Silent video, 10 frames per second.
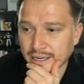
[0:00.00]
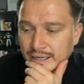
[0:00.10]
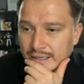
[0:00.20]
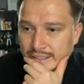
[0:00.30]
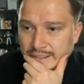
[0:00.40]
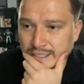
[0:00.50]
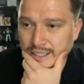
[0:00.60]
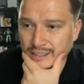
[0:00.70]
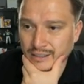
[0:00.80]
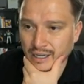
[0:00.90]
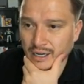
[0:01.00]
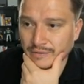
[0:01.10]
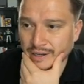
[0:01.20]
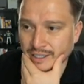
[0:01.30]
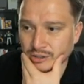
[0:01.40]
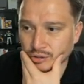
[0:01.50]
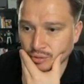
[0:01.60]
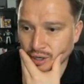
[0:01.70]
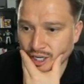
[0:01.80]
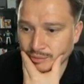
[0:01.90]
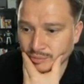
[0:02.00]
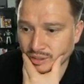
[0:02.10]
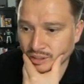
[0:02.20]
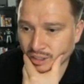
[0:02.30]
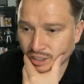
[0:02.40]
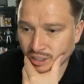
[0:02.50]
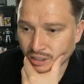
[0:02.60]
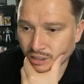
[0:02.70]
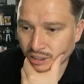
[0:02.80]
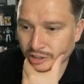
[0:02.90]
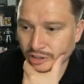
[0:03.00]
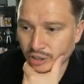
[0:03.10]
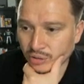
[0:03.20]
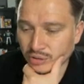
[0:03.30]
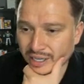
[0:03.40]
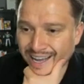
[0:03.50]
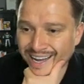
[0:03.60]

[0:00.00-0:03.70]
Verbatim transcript: then it says uh, financial crimes. It shows